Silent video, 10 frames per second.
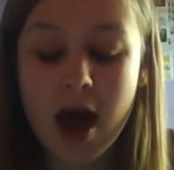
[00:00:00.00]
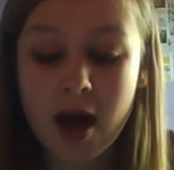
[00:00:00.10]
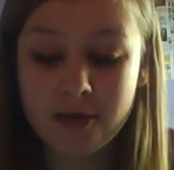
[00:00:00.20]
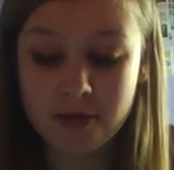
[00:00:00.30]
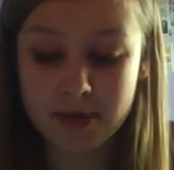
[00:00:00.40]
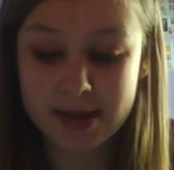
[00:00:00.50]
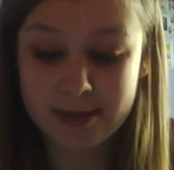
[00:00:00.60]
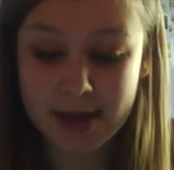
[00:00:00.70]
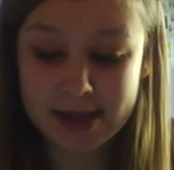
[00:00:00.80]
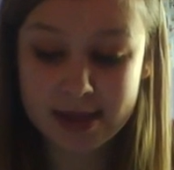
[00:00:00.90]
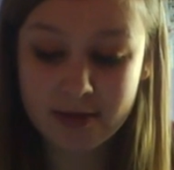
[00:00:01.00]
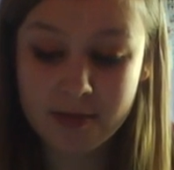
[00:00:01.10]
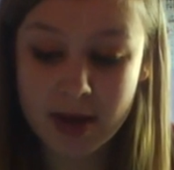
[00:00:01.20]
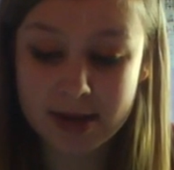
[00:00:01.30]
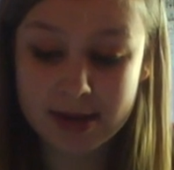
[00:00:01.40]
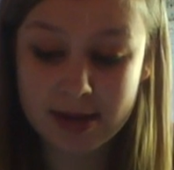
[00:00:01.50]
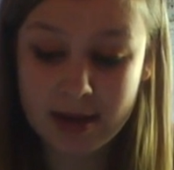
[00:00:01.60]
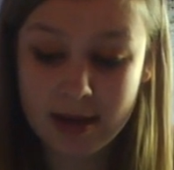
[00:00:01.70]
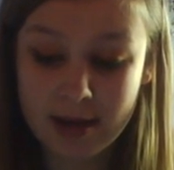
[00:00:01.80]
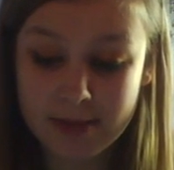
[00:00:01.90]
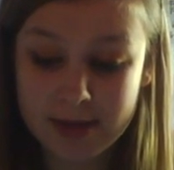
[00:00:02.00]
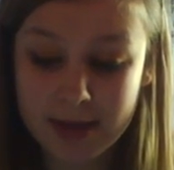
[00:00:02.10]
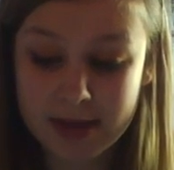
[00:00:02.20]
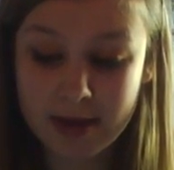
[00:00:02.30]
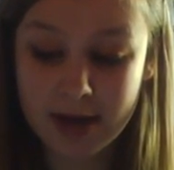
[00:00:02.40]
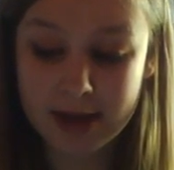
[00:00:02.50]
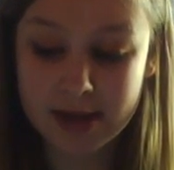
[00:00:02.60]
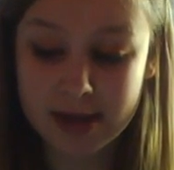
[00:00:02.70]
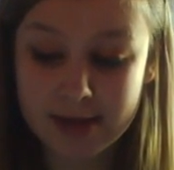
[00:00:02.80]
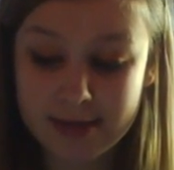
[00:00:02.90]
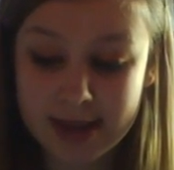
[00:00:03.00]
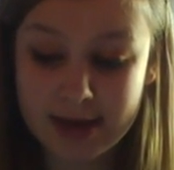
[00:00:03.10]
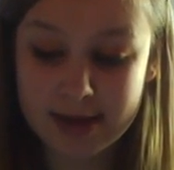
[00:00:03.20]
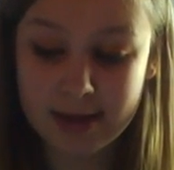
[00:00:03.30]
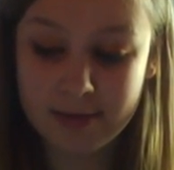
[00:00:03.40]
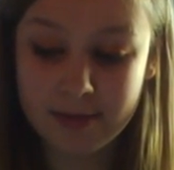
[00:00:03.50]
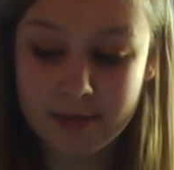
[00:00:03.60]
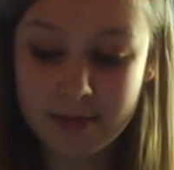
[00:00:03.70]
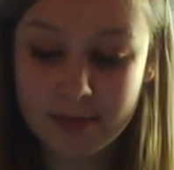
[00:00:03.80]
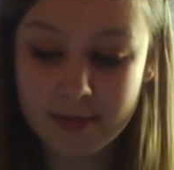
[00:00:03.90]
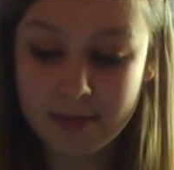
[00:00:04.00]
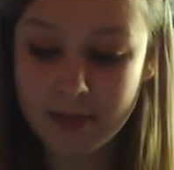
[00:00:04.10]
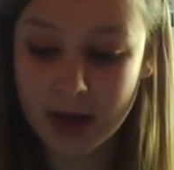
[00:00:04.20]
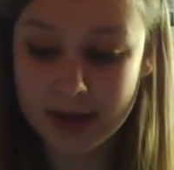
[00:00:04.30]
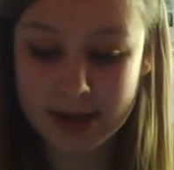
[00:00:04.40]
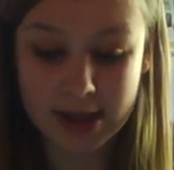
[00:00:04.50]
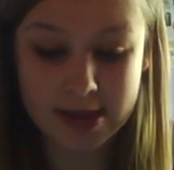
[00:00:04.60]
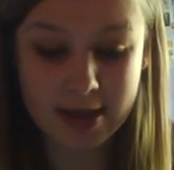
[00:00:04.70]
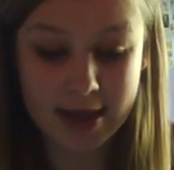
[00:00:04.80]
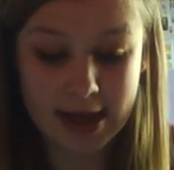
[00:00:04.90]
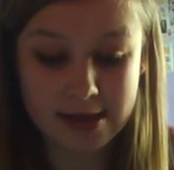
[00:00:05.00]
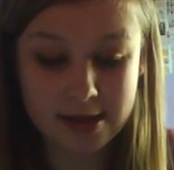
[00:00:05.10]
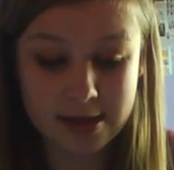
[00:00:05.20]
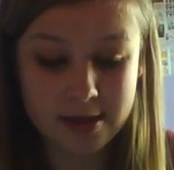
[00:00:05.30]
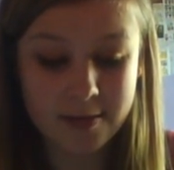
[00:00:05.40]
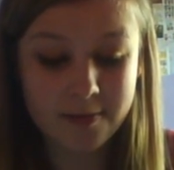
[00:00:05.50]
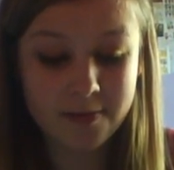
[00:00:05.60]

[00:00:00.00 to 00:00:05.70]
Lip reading: Afterwards, Sebastian reminds them to make donations to a charity baskets located